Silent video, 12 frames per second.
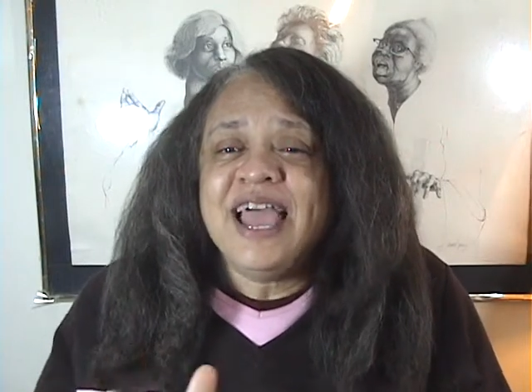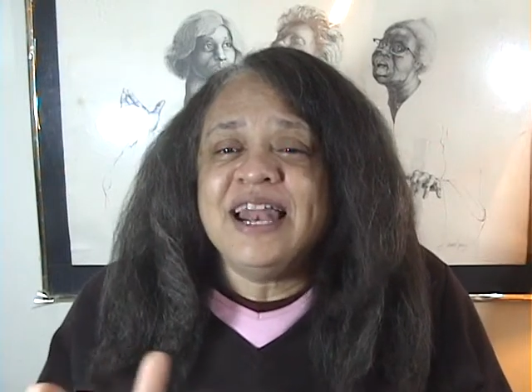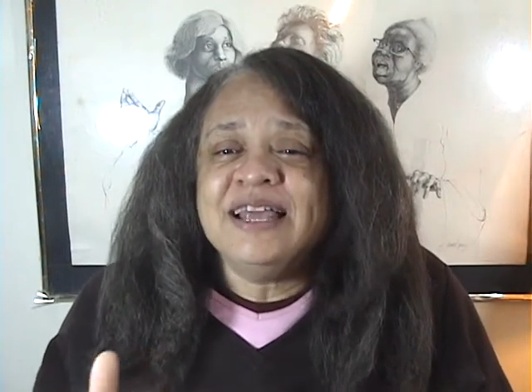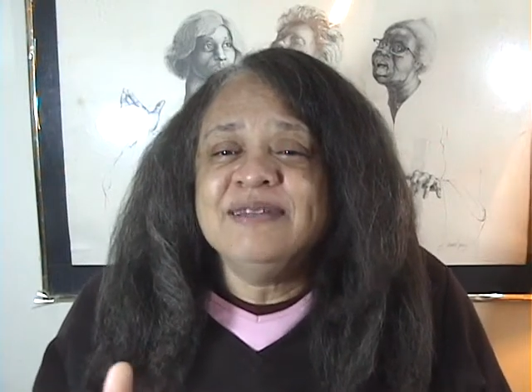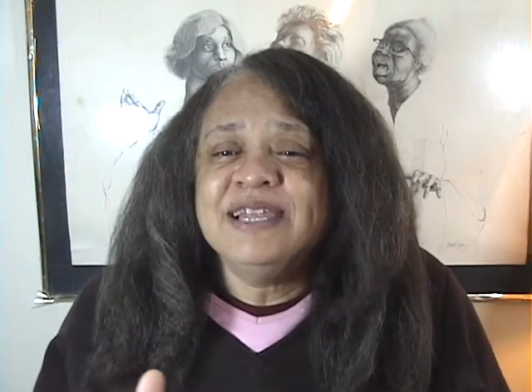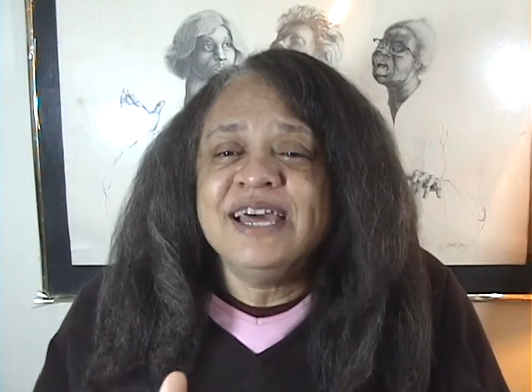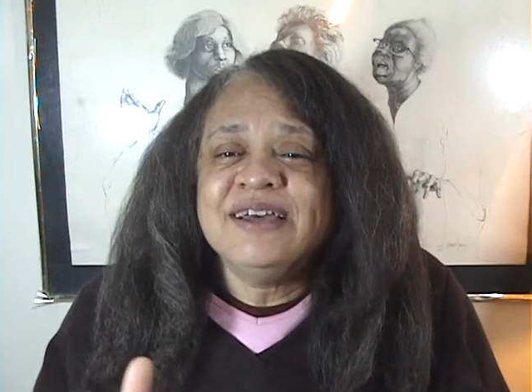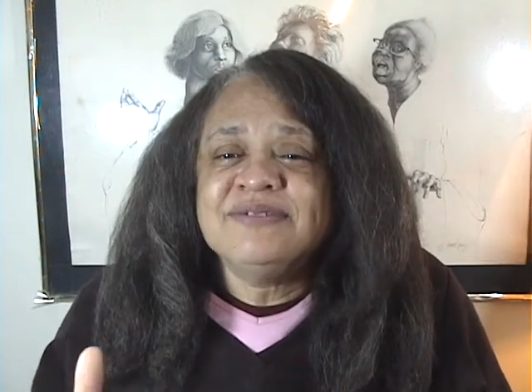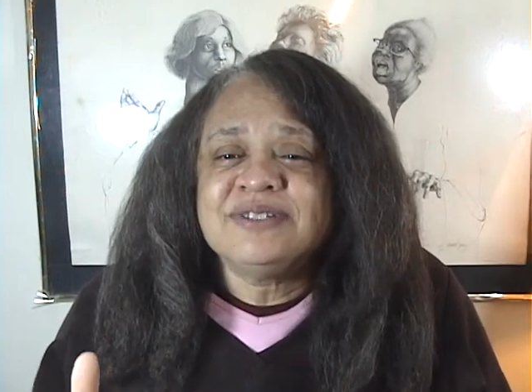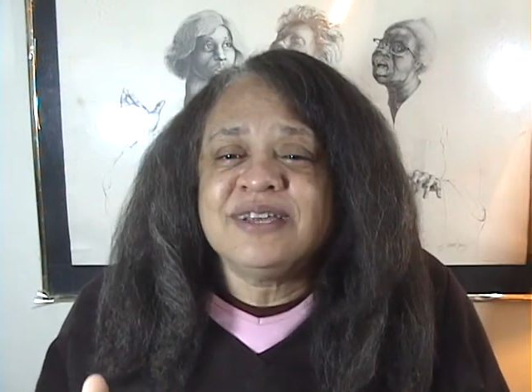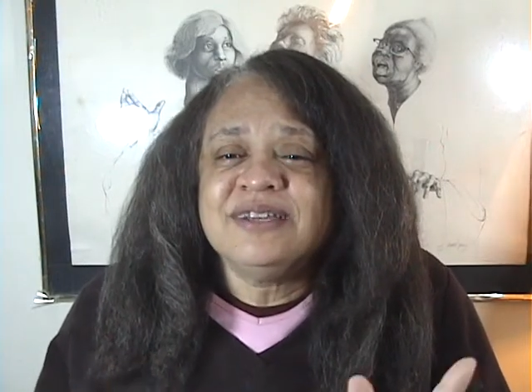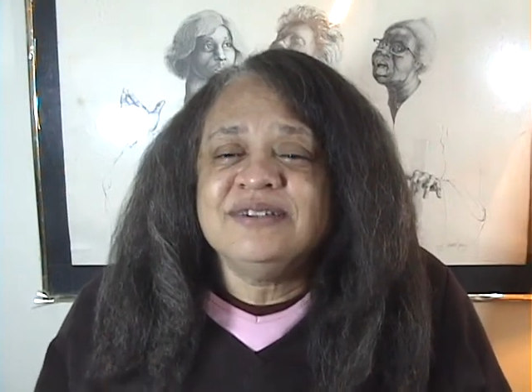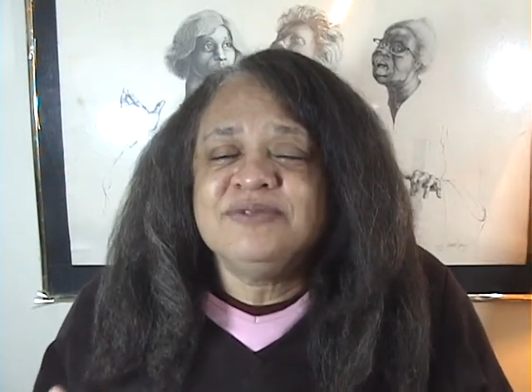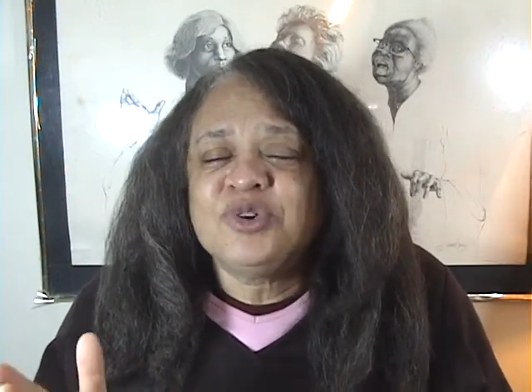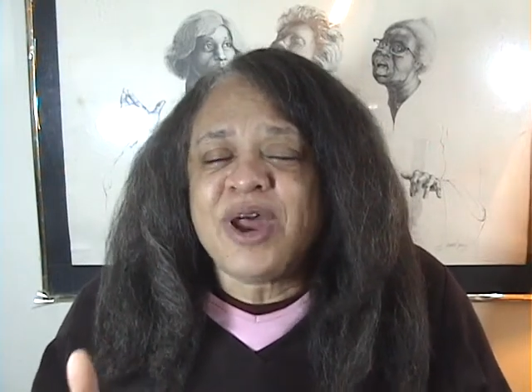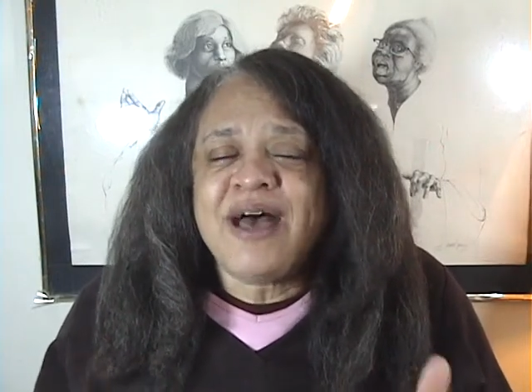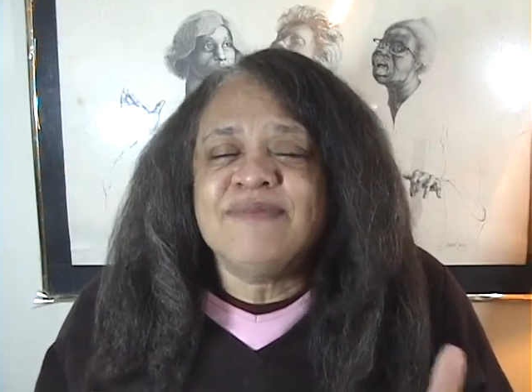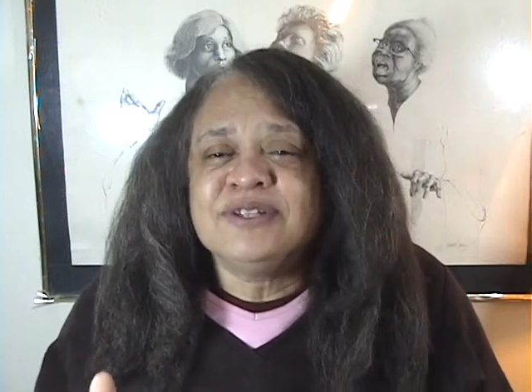he
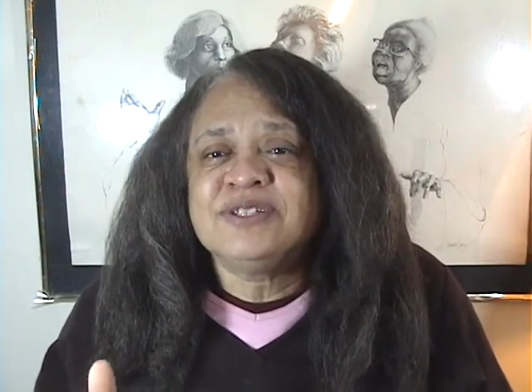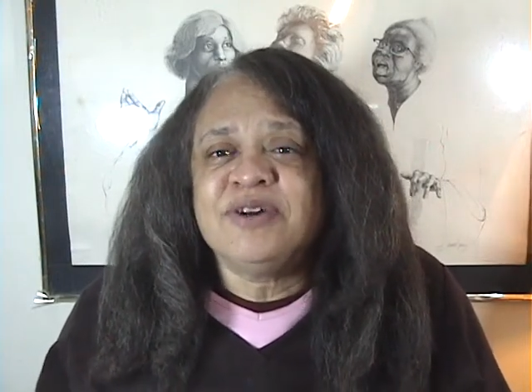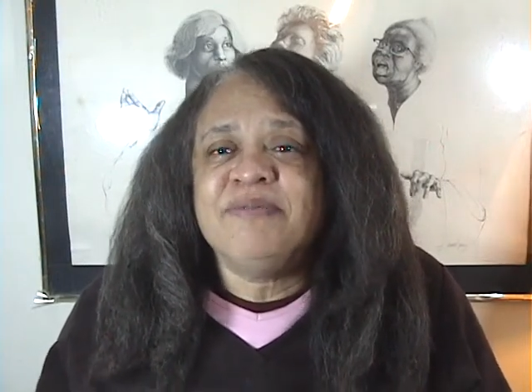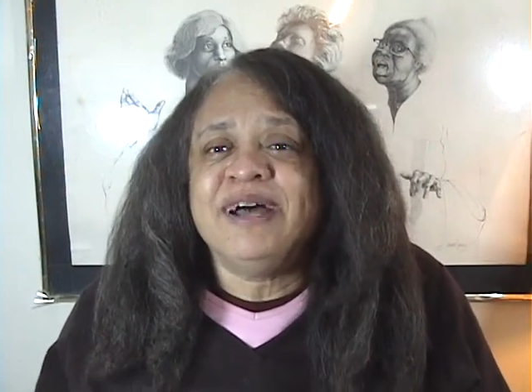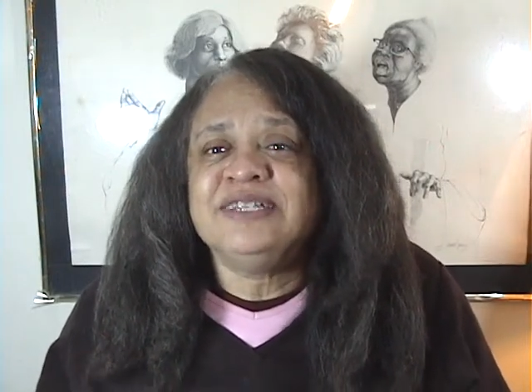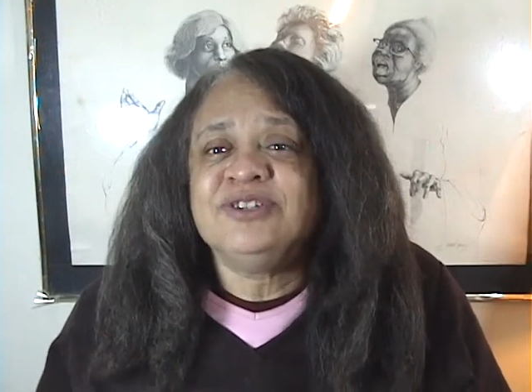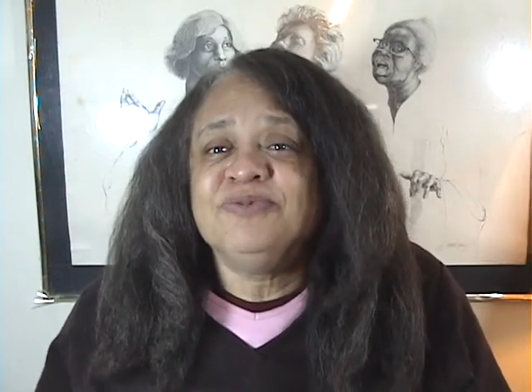travels so much,